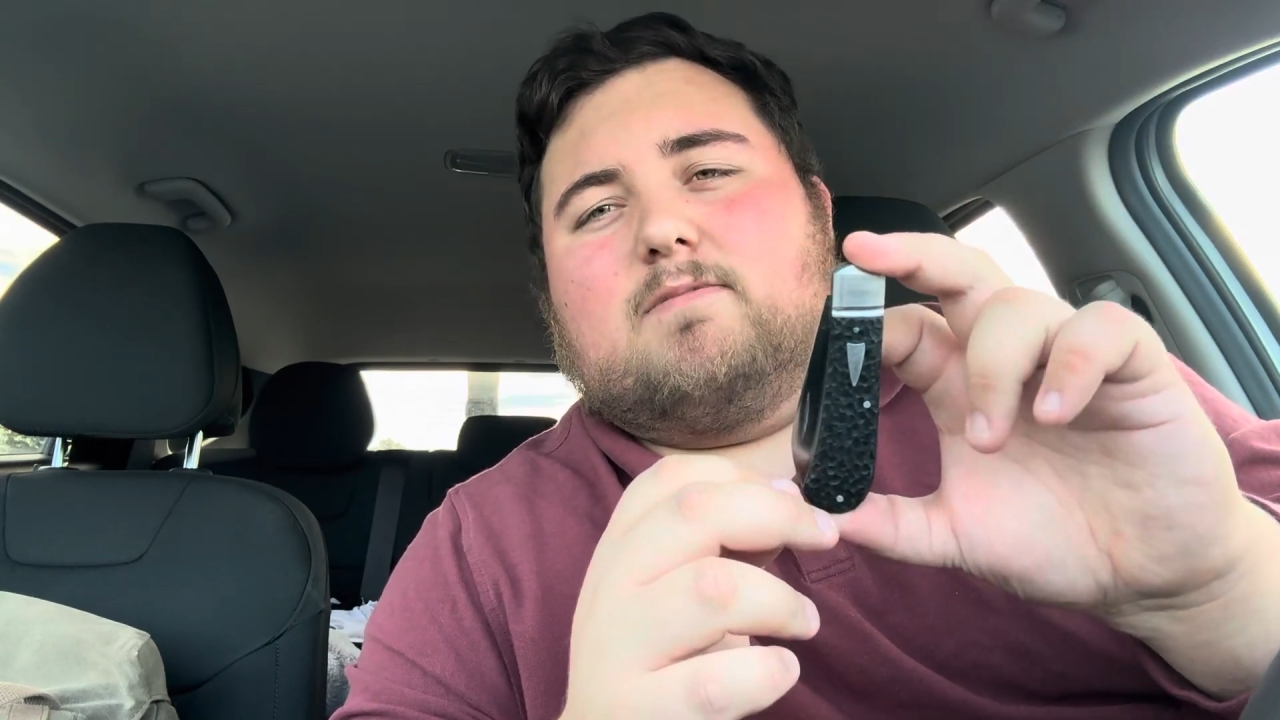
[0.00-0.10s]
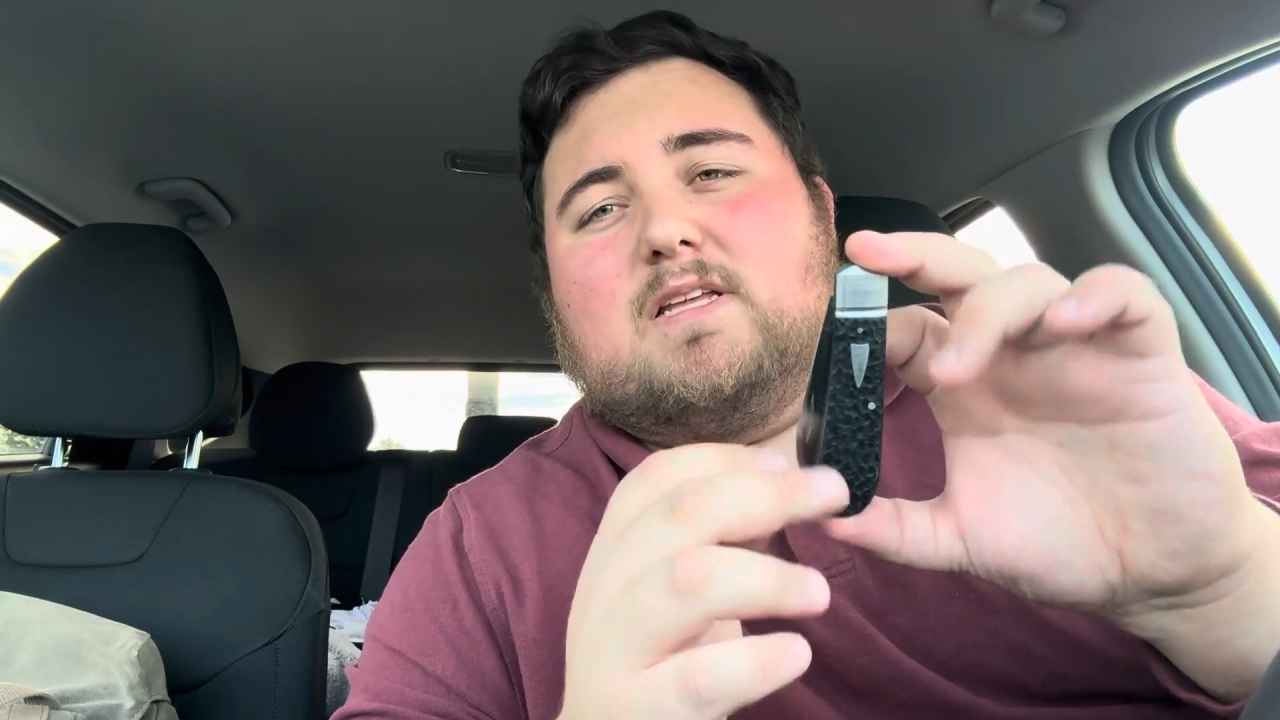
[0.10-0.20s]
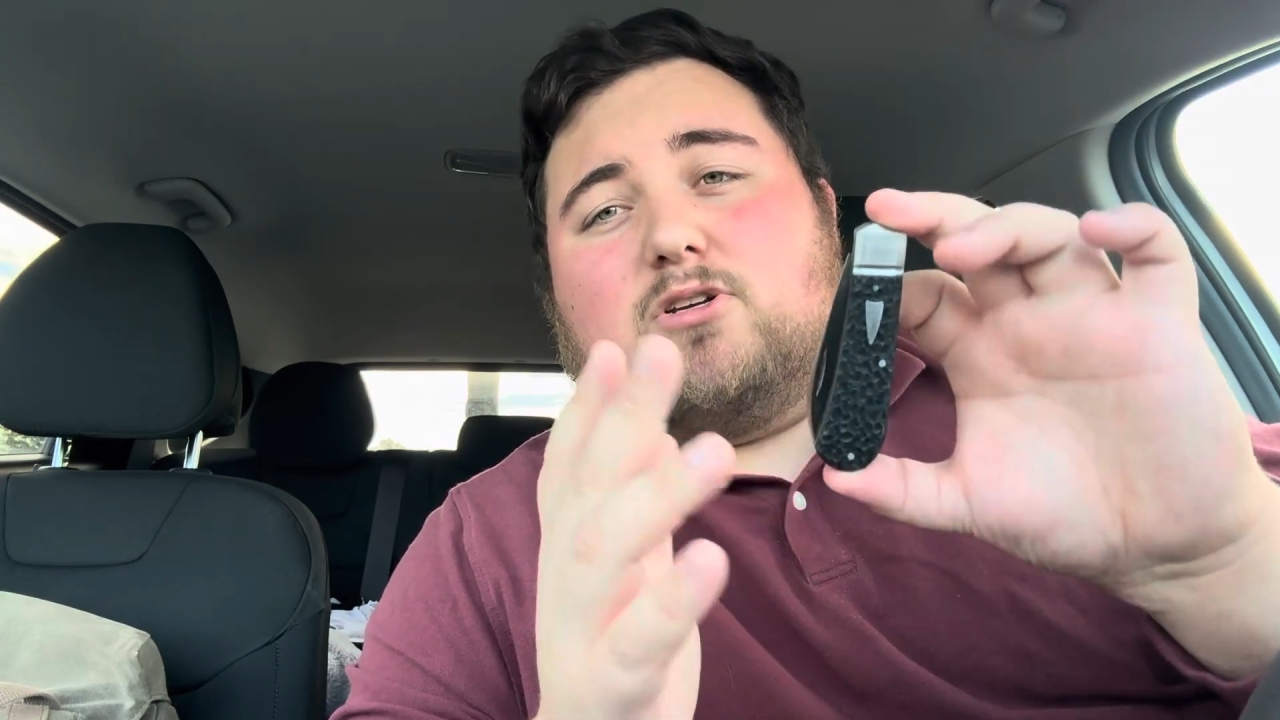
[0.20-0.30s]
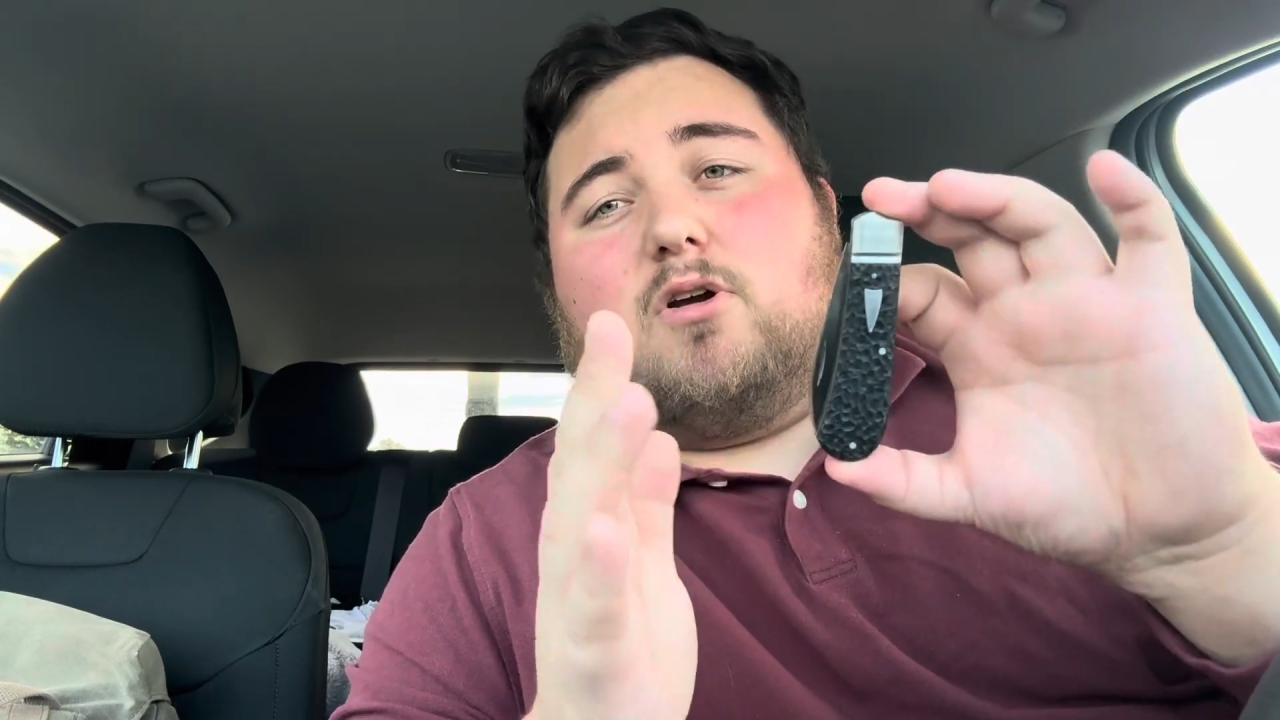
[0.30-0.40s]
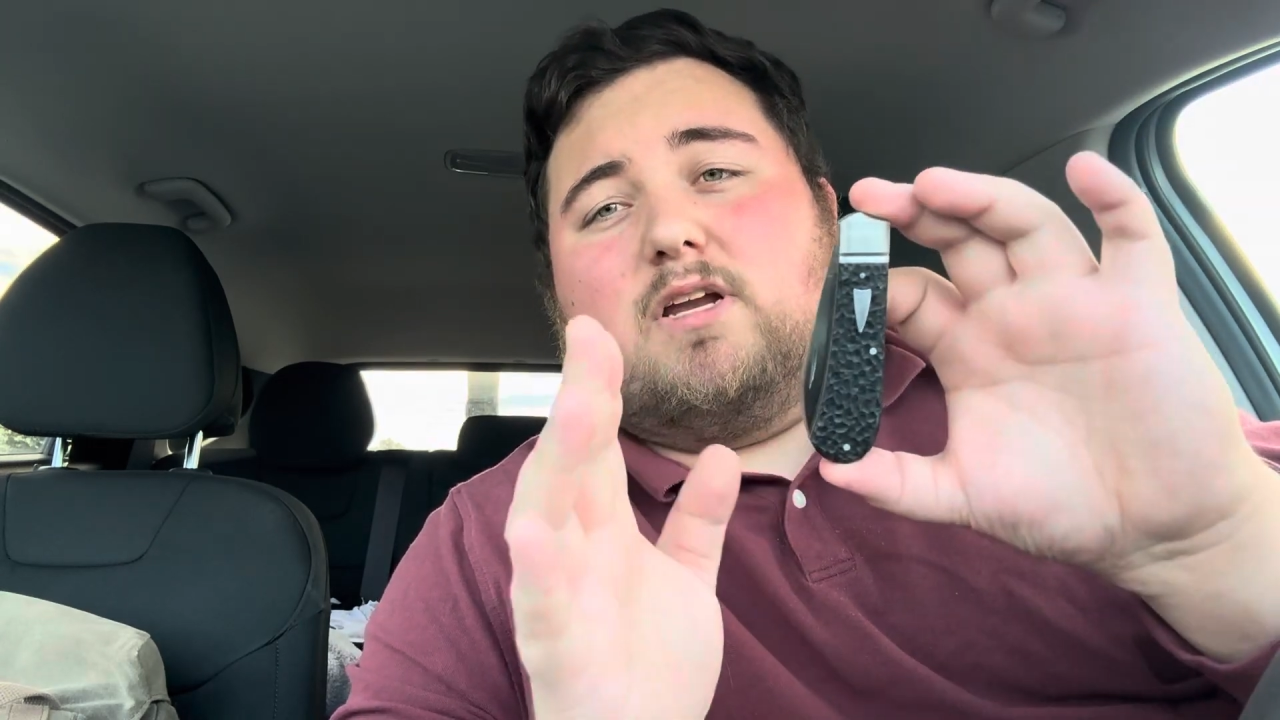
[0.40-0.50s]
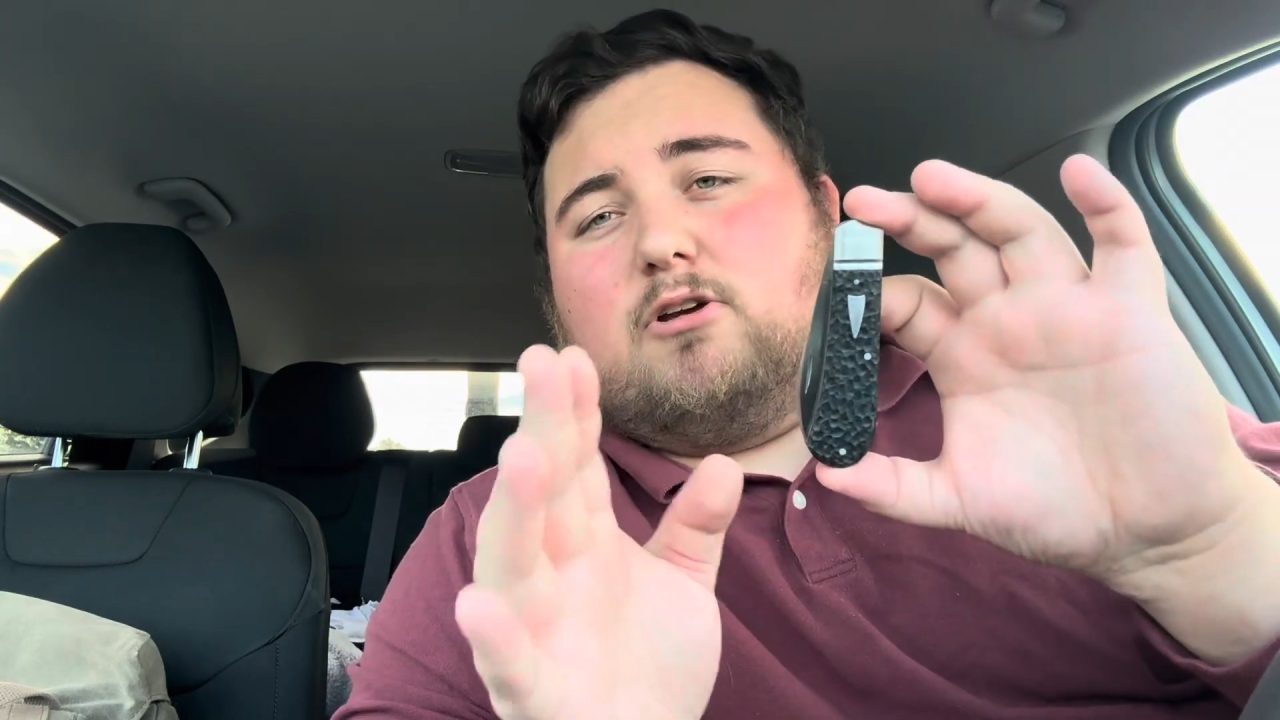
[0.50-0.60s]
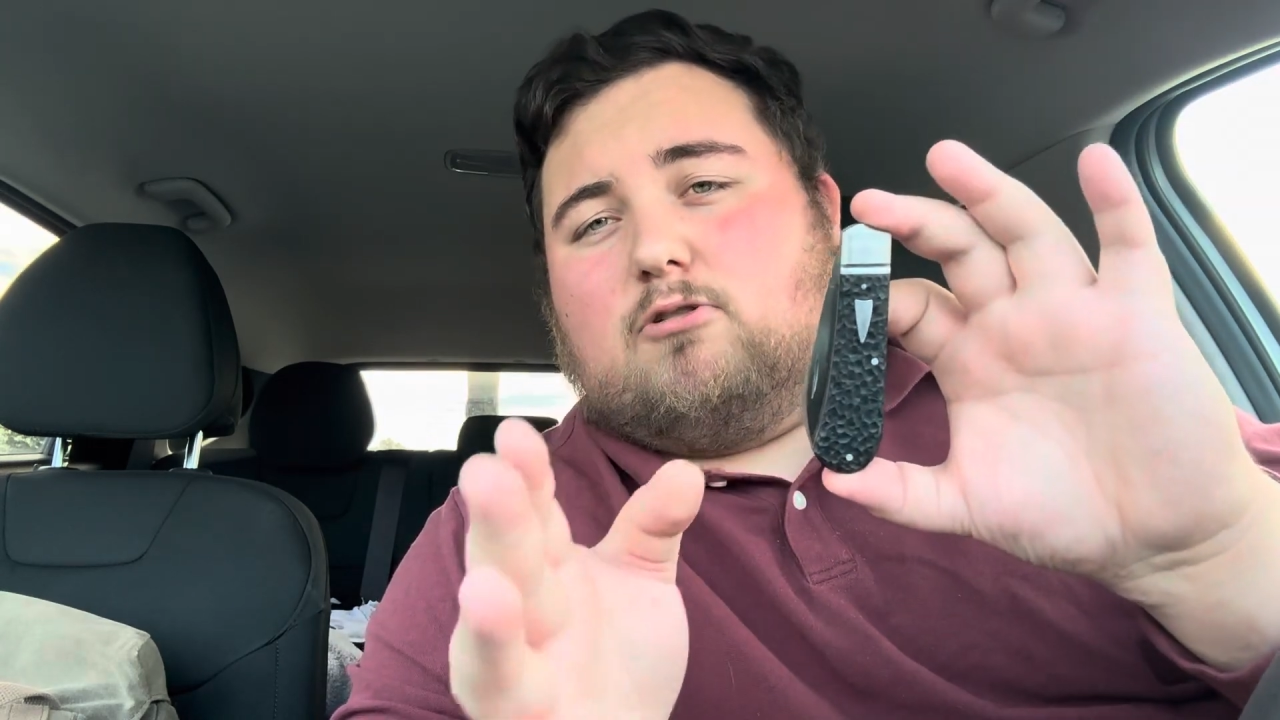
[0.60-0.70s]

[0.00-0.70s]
it's already